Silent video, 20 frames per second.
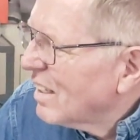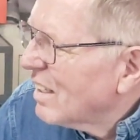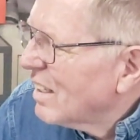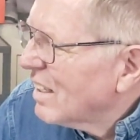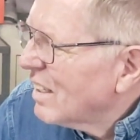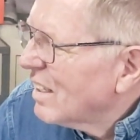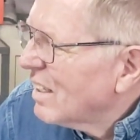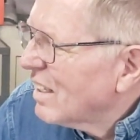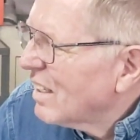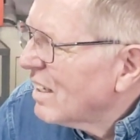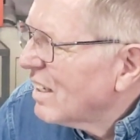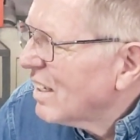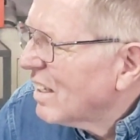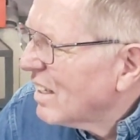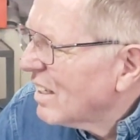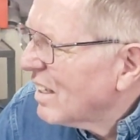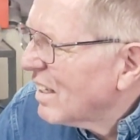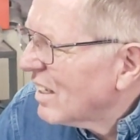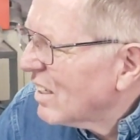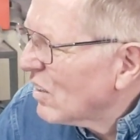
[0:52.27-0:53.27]
It,
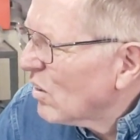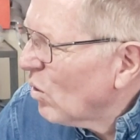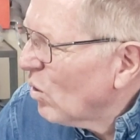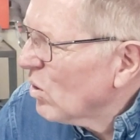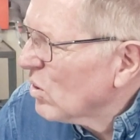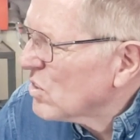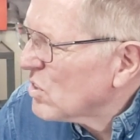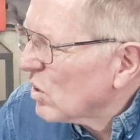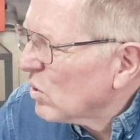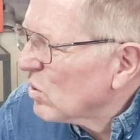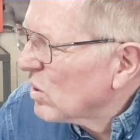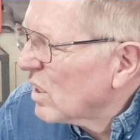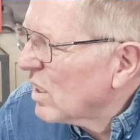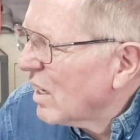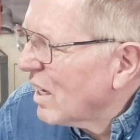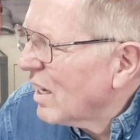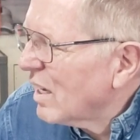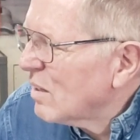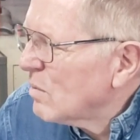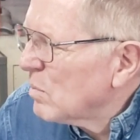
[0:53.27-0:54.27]
it holds
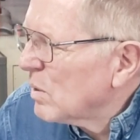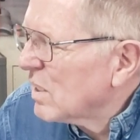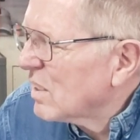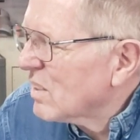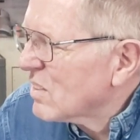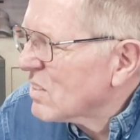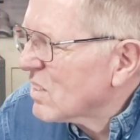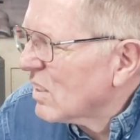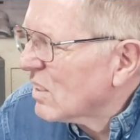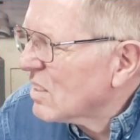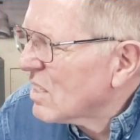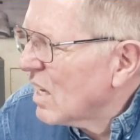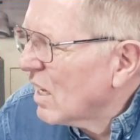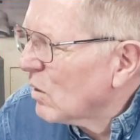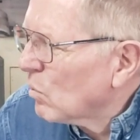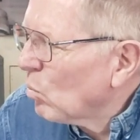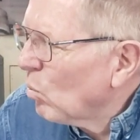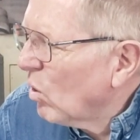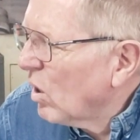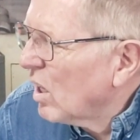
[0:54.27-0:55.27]
okay because at
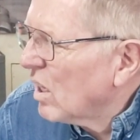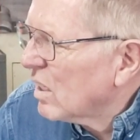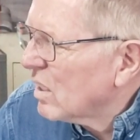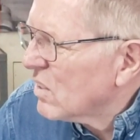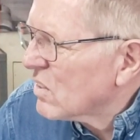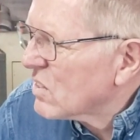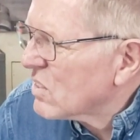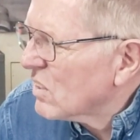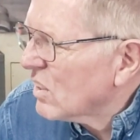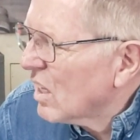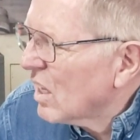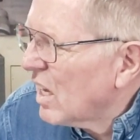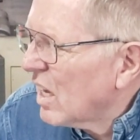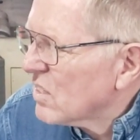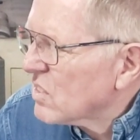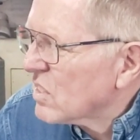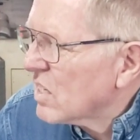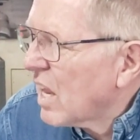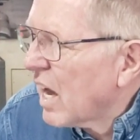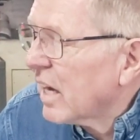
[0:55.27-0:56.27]
ten one it still
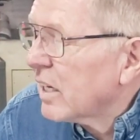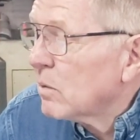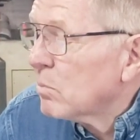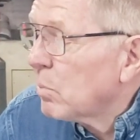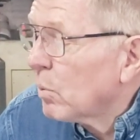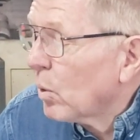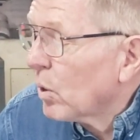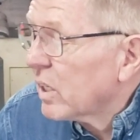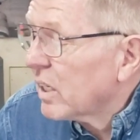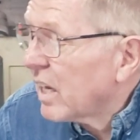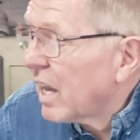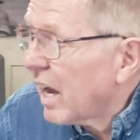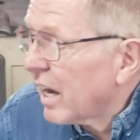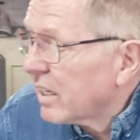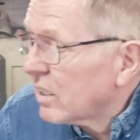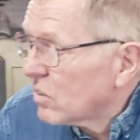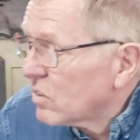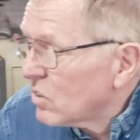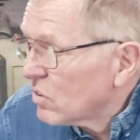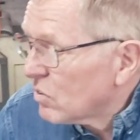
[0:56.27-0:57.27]
has
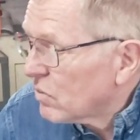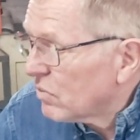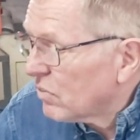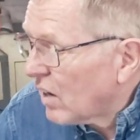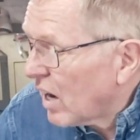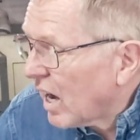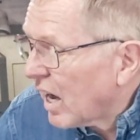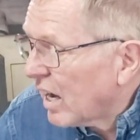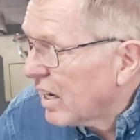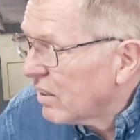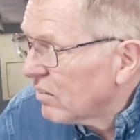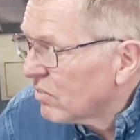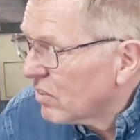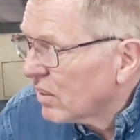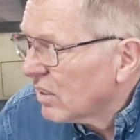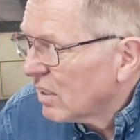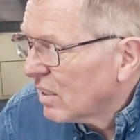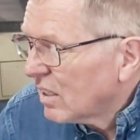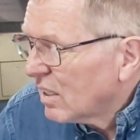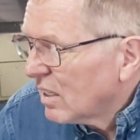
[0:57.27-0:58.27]
9.925.
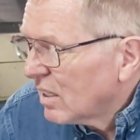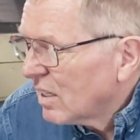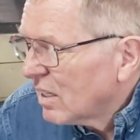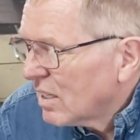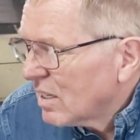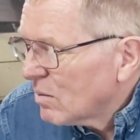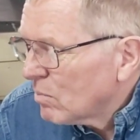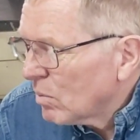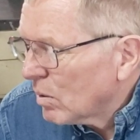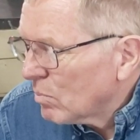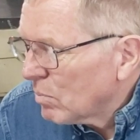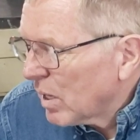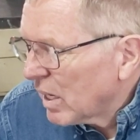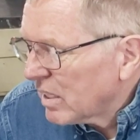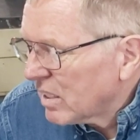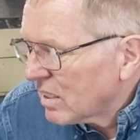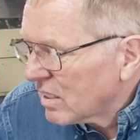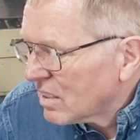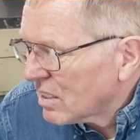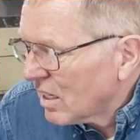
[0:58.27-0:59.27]
But
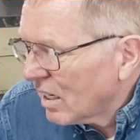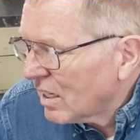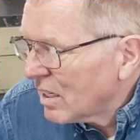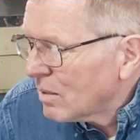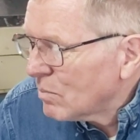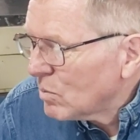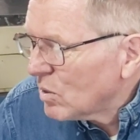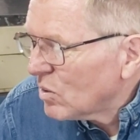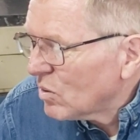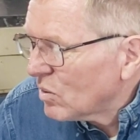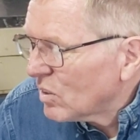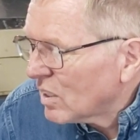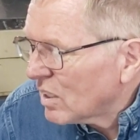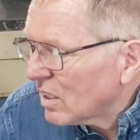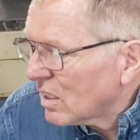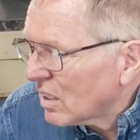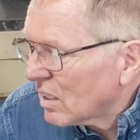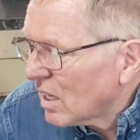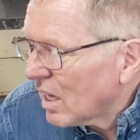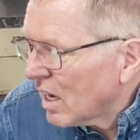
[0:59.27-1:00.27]
by the time you
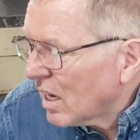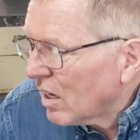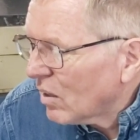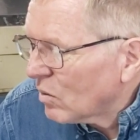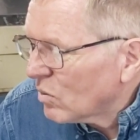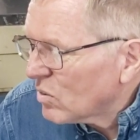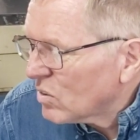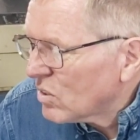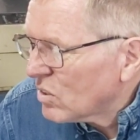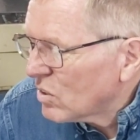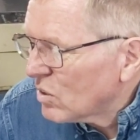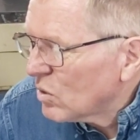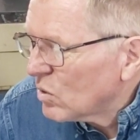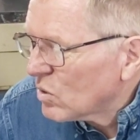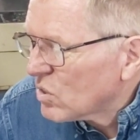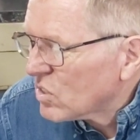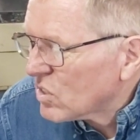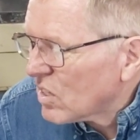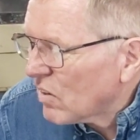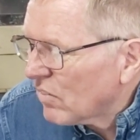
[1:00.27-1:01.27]
get down
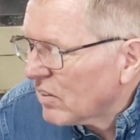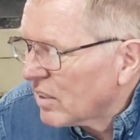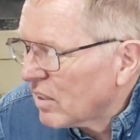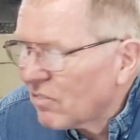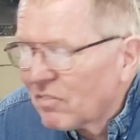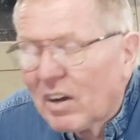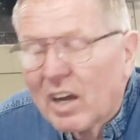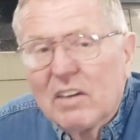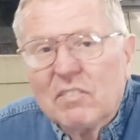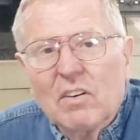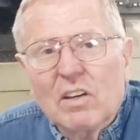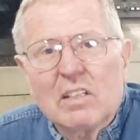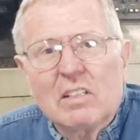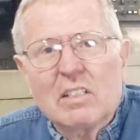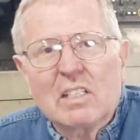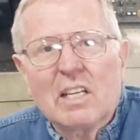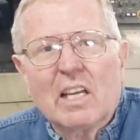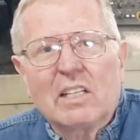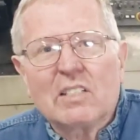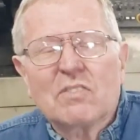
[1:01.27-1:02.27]
to 7,500,
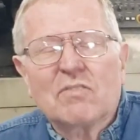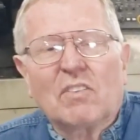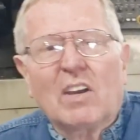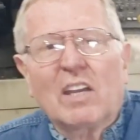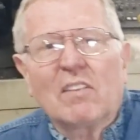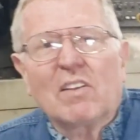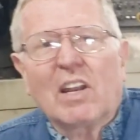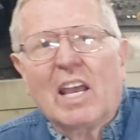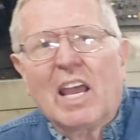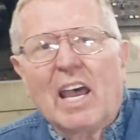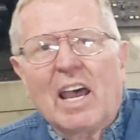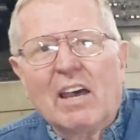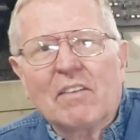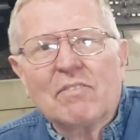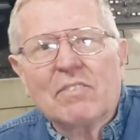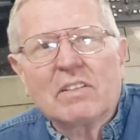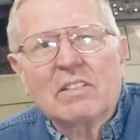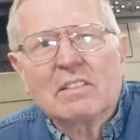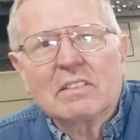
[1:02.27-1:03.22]
it has five and a half.